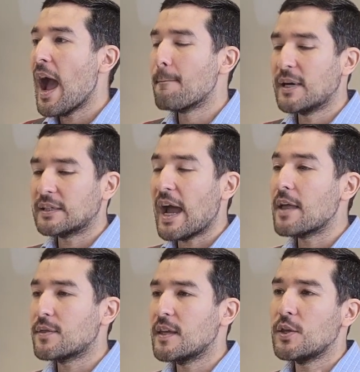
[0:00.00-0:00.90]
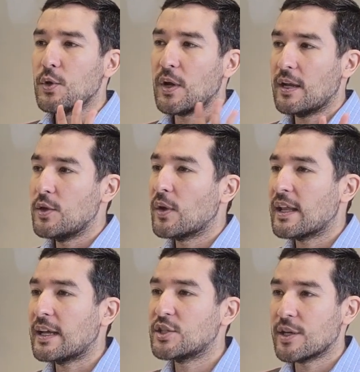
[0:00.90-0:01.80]
But I think you
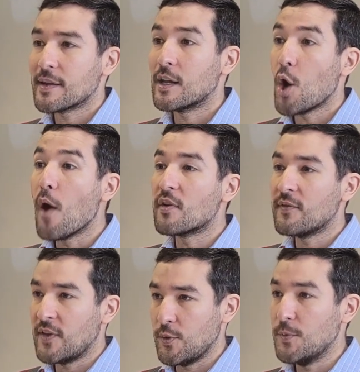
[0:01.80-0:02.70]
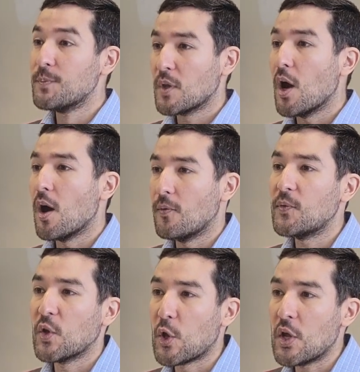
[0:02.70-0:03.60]
get a general overview of
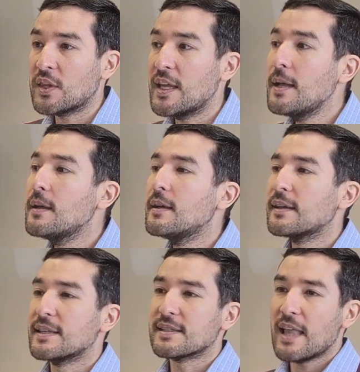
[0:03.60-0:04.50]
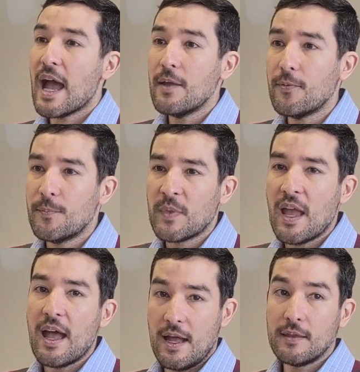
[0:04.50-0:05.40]
Goethe, his life,
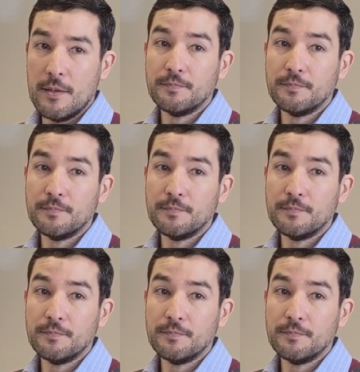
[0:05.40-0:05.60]
and